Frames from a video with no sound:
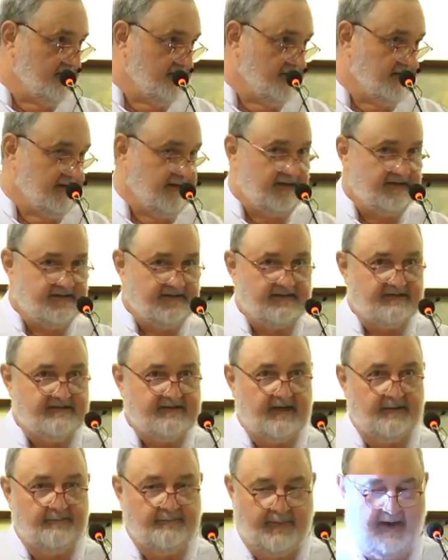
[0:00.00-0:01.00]
the
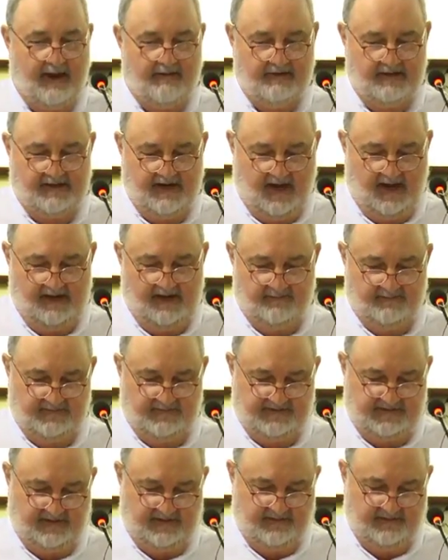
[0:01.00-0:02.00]
existing
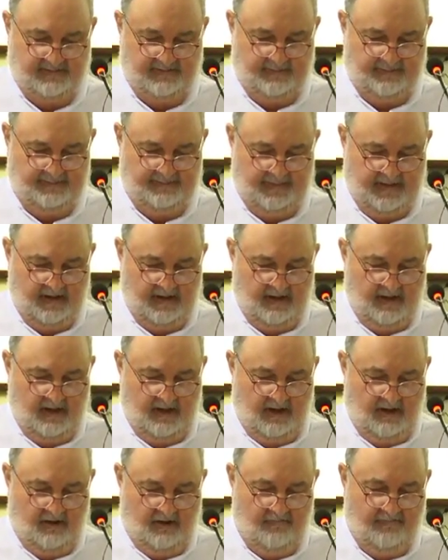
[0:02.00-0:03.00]
paradigms
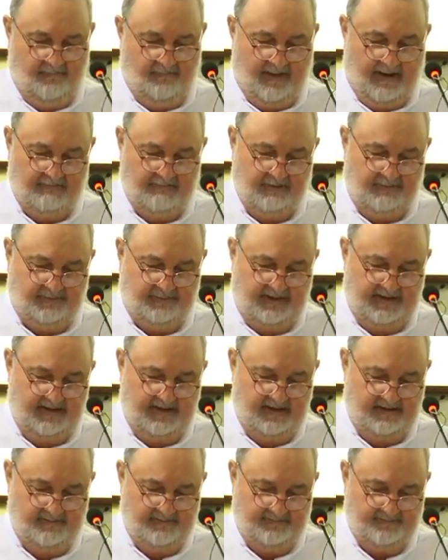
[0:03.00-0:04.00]
of power
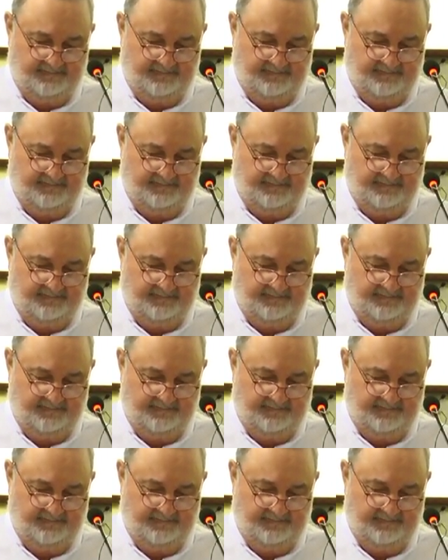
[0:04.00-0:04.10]
play